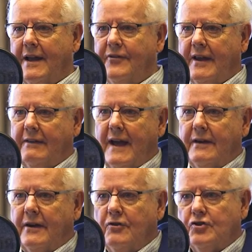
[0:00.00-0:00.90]
I think
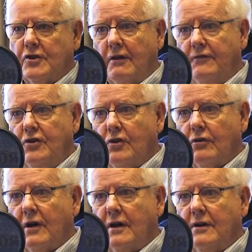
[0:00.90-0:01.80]
that notion of
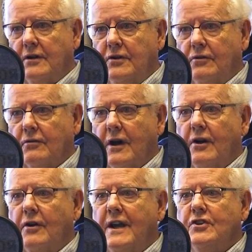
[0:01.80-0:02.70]
Euro,
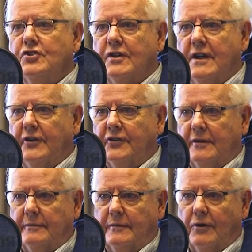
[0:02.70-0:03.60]

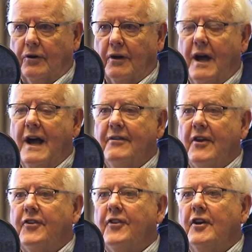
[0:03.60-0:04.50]
Eurasianism or
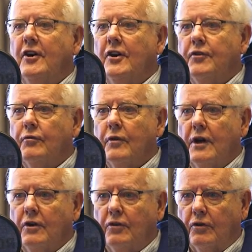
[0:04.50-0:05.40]
the Third
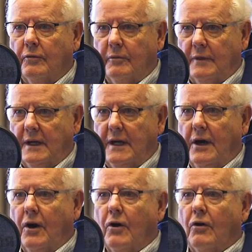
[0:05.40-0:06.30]
Rome
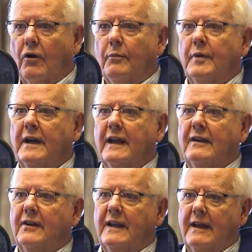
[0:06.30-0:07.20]
or
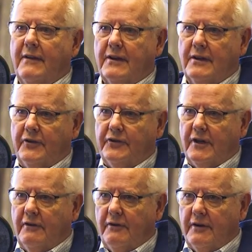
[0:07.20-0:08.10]
bringing together
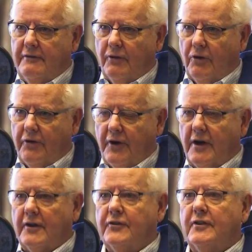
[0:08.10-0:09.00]
conservative
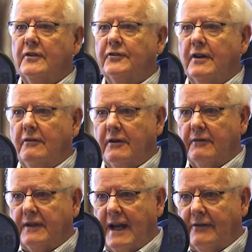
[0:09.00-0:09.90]
Orthodox,
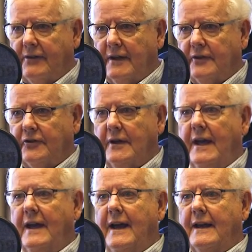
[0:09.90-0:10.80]
conservative Catholics,
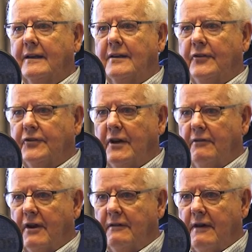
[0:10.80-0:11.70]
and
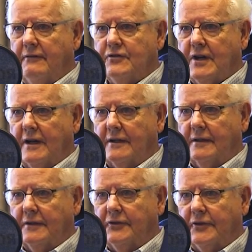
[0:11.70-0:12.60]
conservative
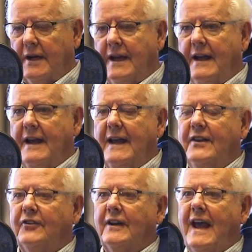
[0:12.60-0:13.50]
evangelicals
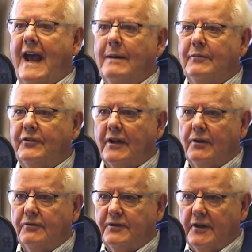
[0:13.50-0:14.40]
is an
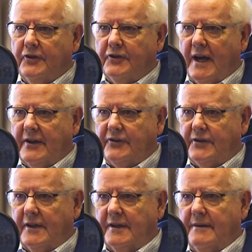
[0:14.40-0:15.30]
absolute
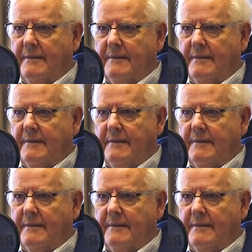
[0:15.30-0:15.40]
disaster